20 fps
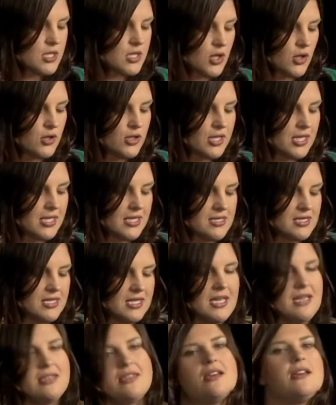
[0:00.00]
So you can
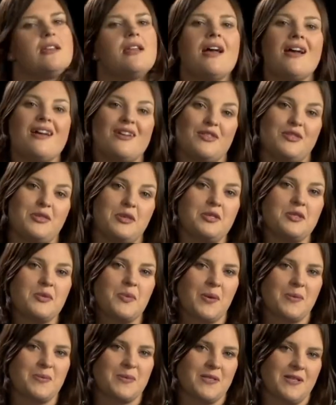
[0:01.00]
see that this
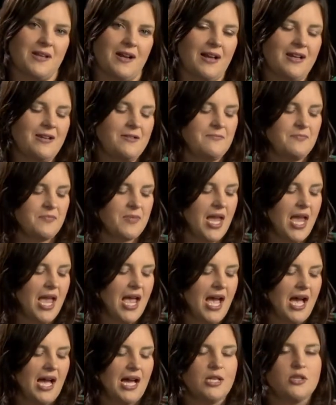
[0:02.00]
website
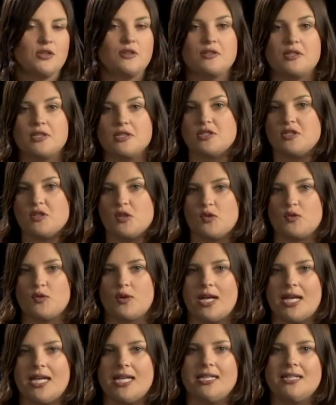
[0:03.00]
uses
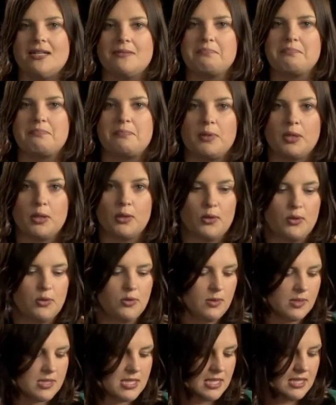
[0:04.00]
green and
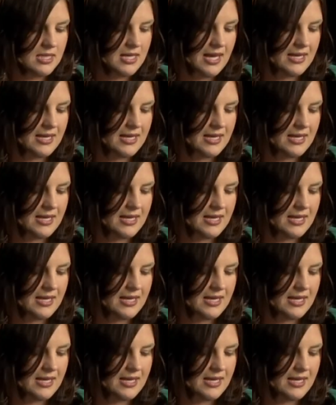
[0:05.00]
blue as an